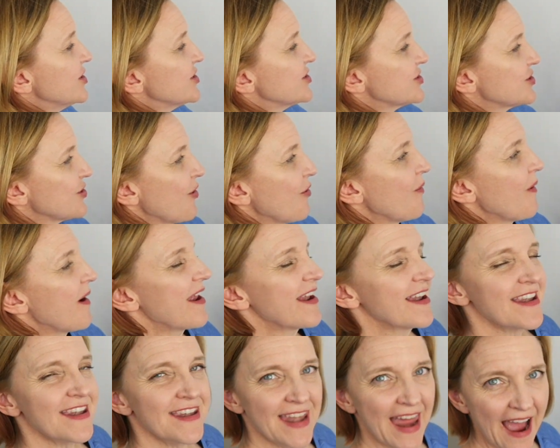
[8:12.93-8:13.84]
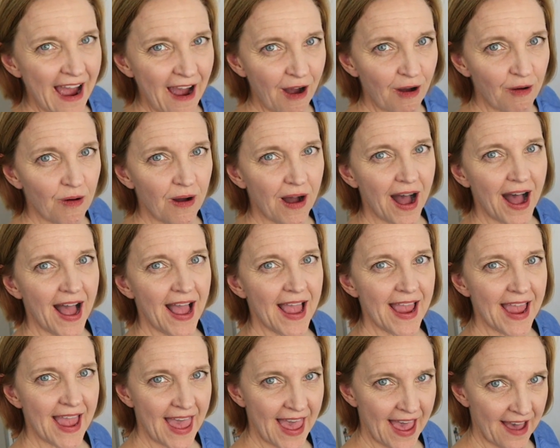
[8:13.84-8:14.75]
So now I
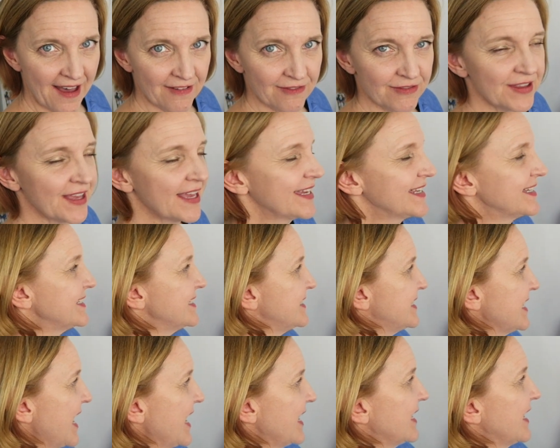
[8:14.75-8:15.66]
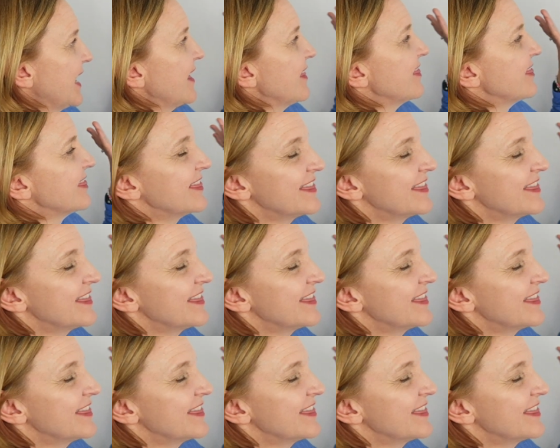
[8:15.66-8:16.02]
have data.